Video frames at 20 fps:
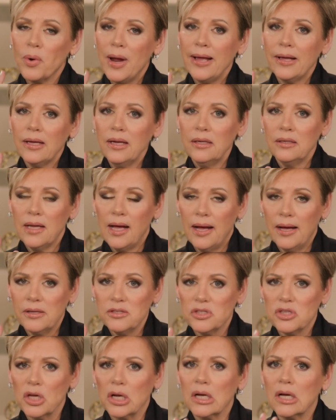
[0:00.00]

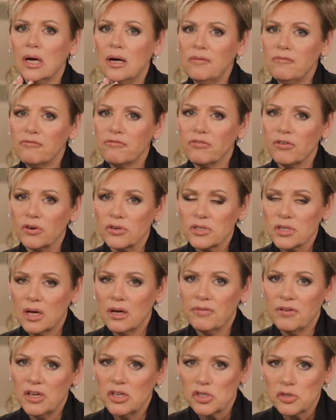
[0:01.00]
recognize the comfort
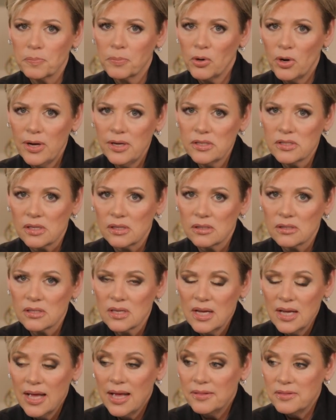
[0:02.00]
of His presence